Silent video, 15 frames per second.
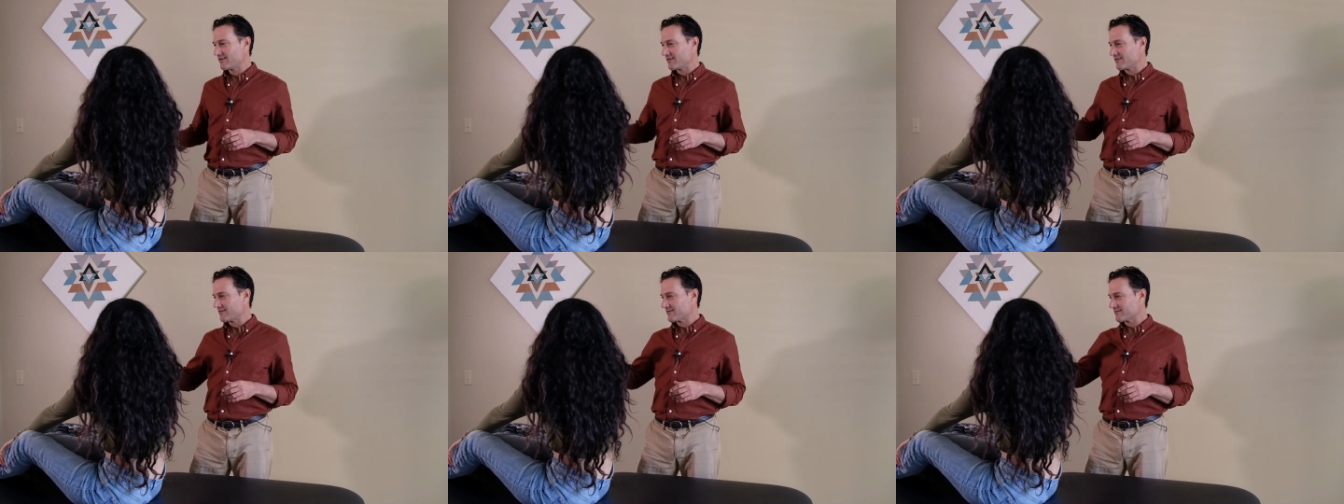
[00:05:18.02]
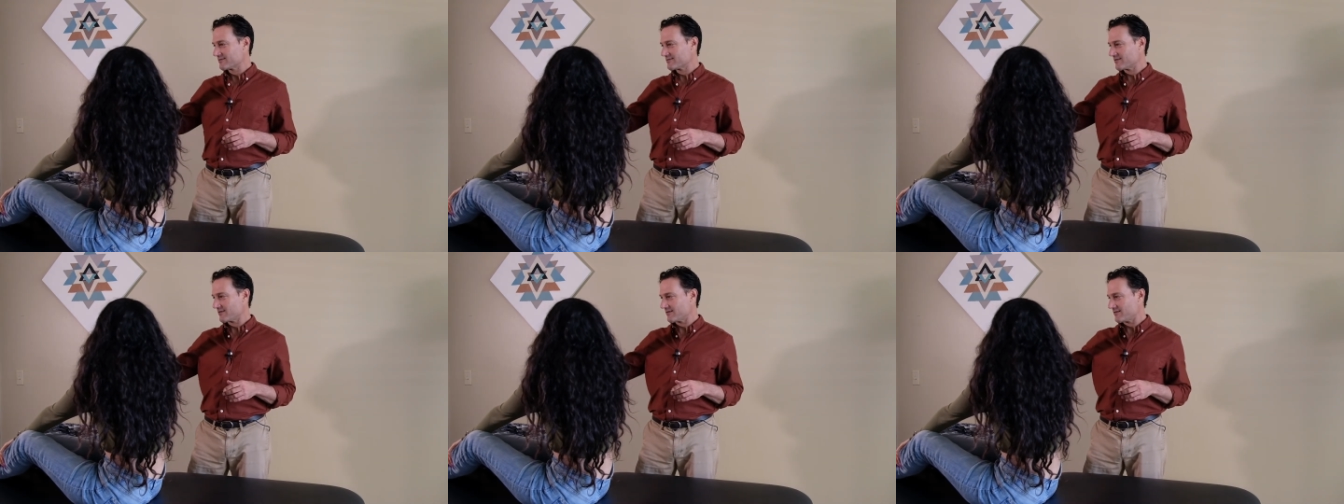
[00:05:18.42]
this
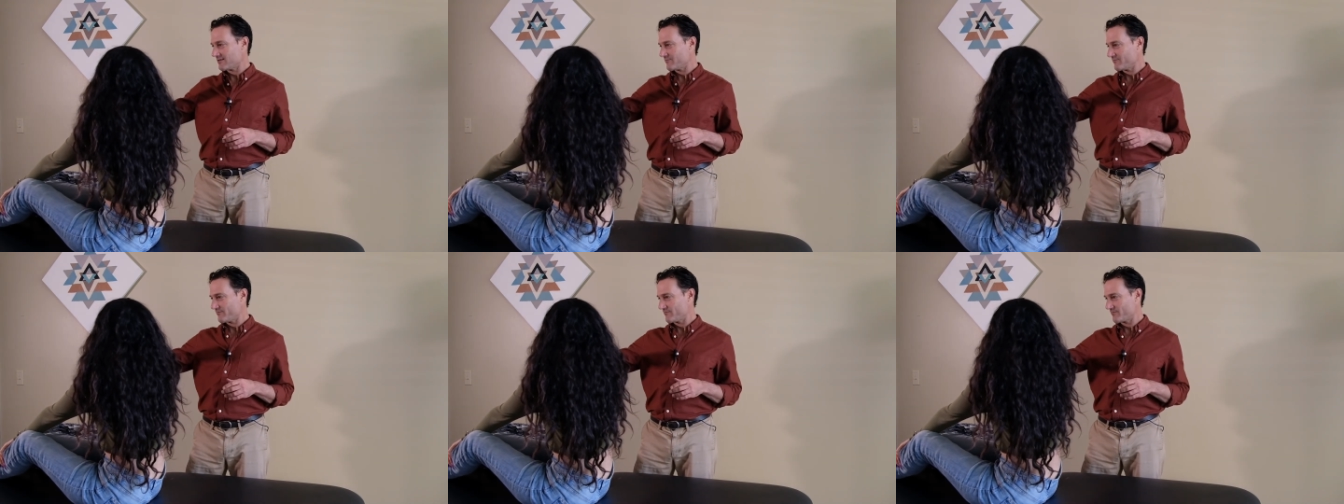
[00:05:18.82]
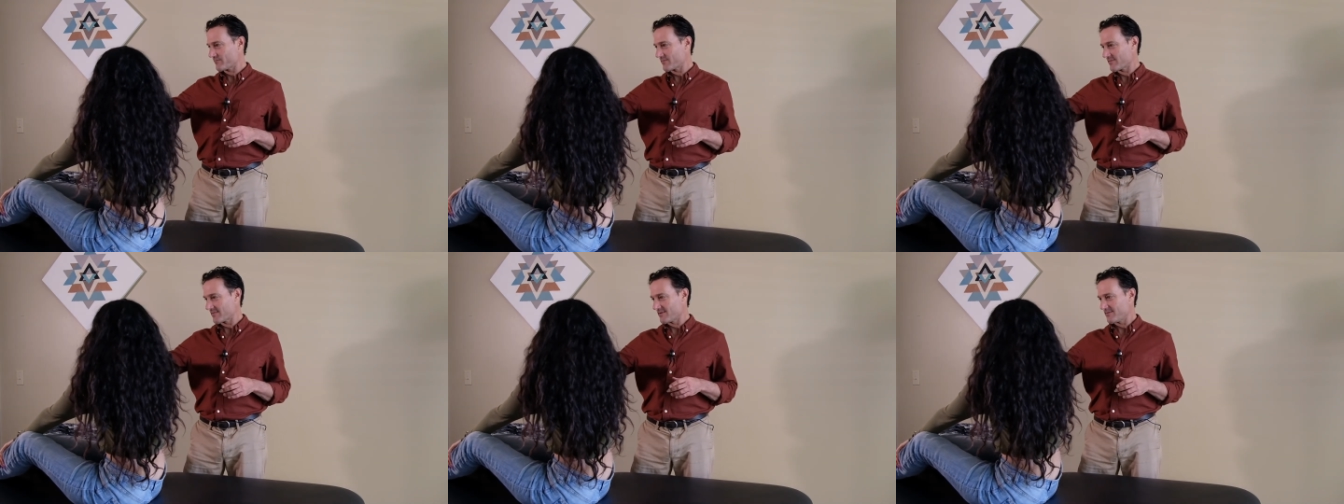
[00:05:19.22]
time.
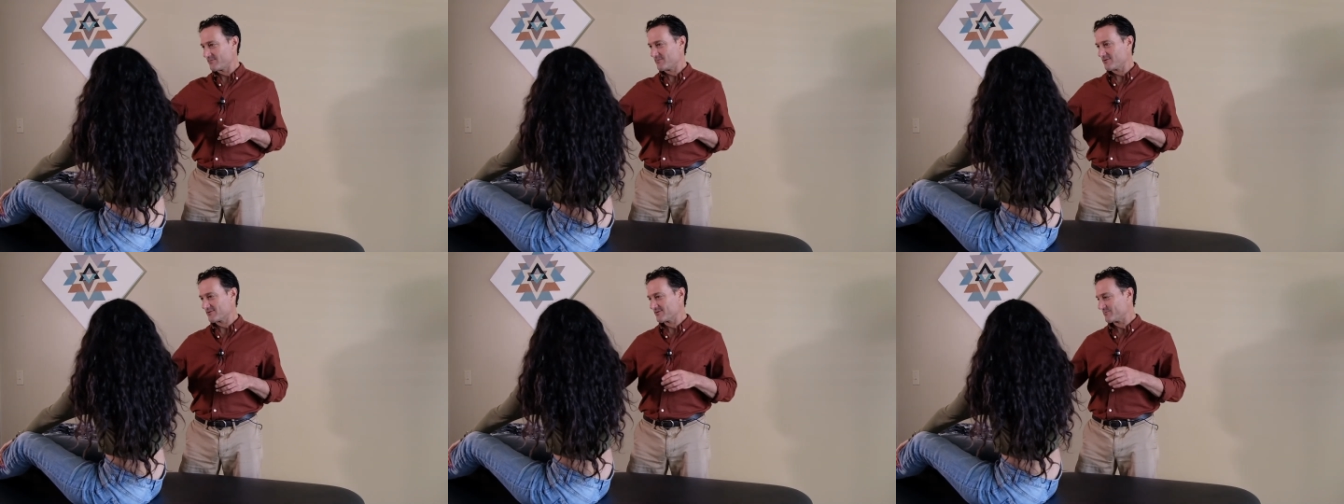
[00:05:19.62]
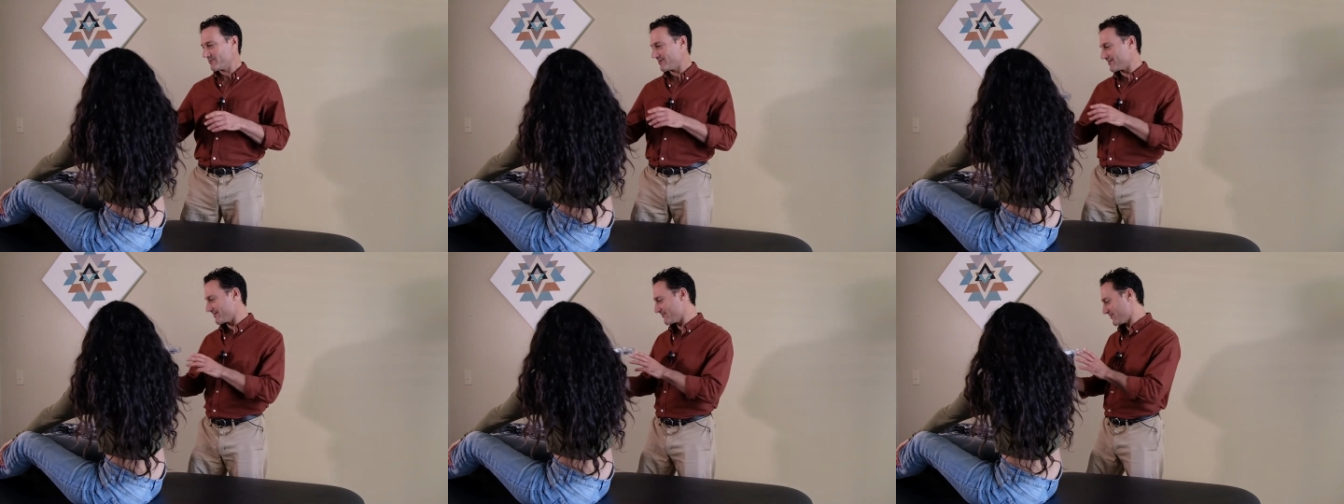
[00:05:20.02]
Much
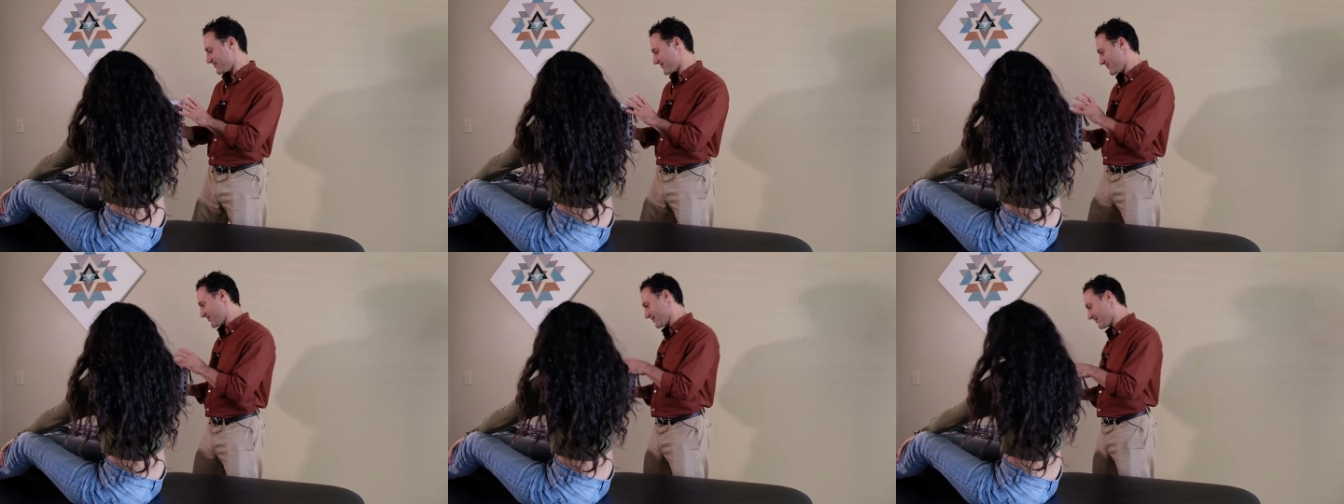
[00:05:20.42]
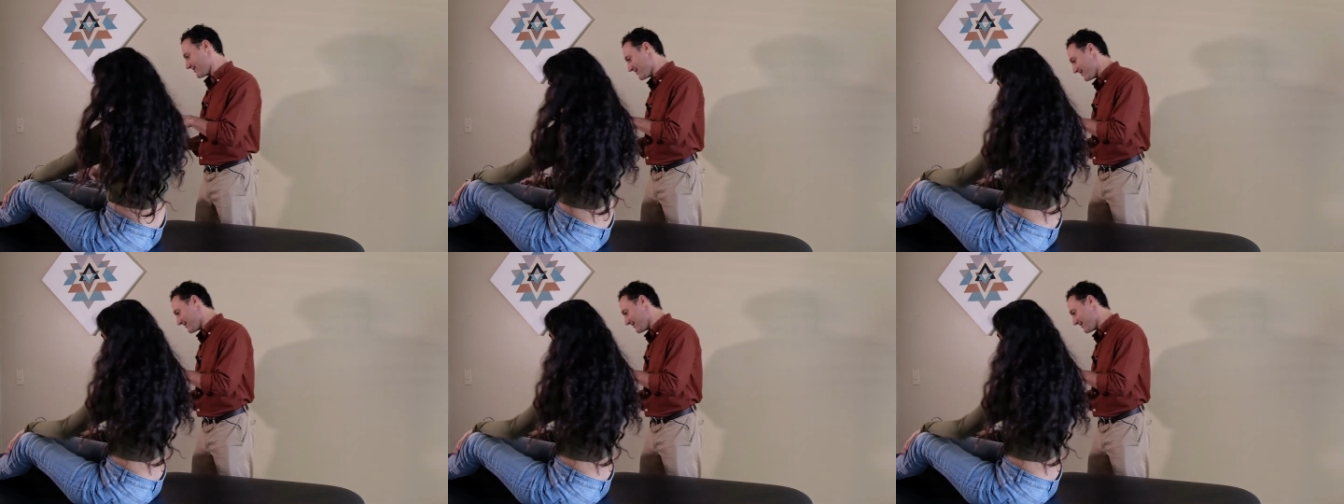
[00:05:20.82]
better, much better.